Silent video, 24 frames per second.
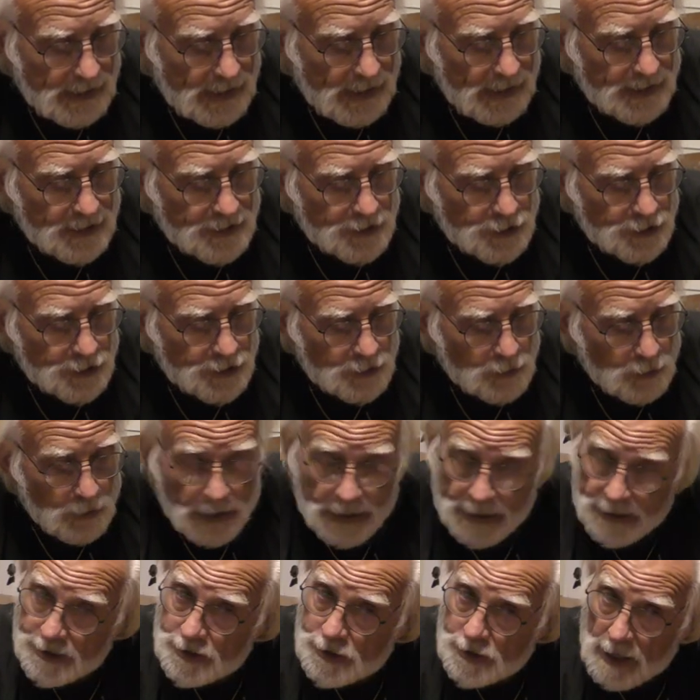And just
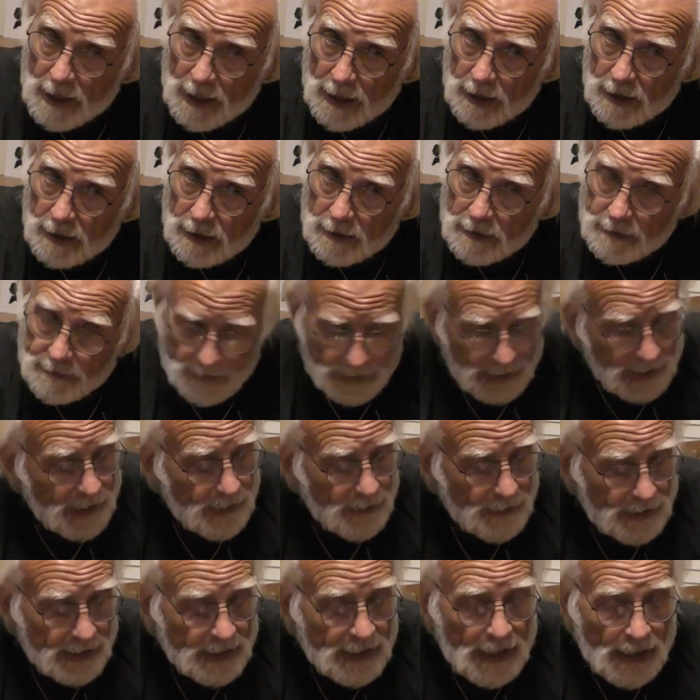wait a second.
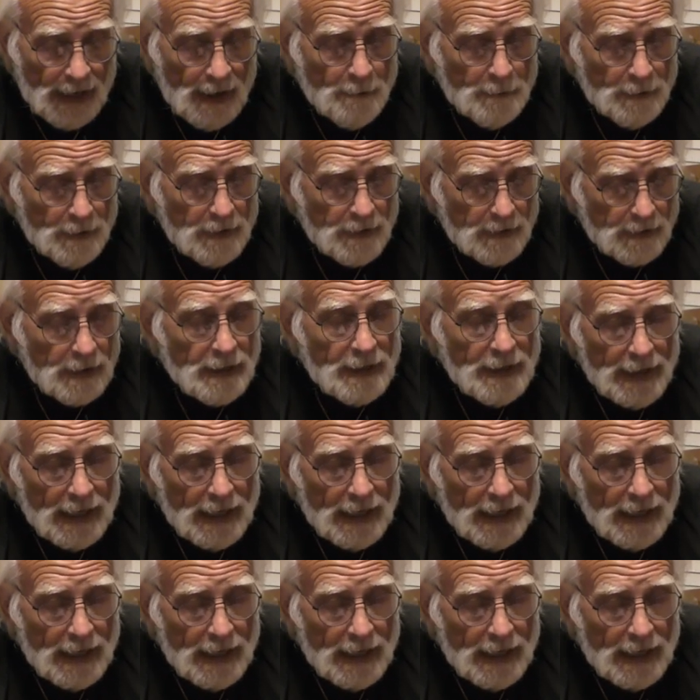Yeah, it happened.